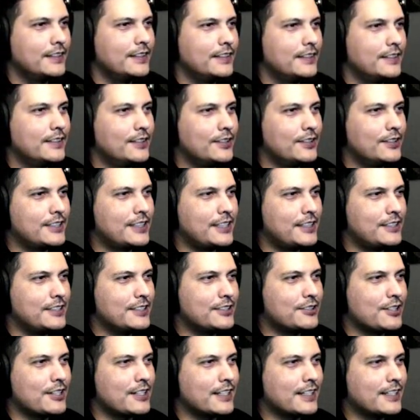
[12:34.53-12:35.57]
Notice how he's
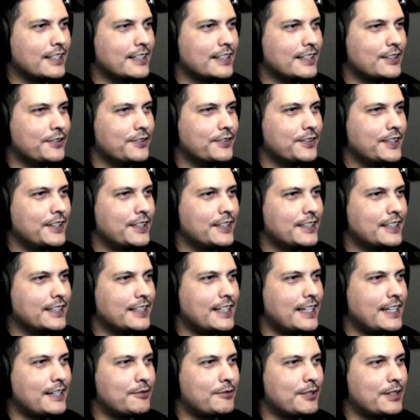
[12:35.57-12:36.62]
trying to click over here at the
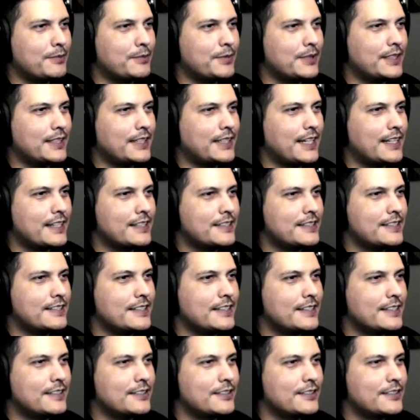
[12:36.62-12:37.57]
gateway, but he can't see it,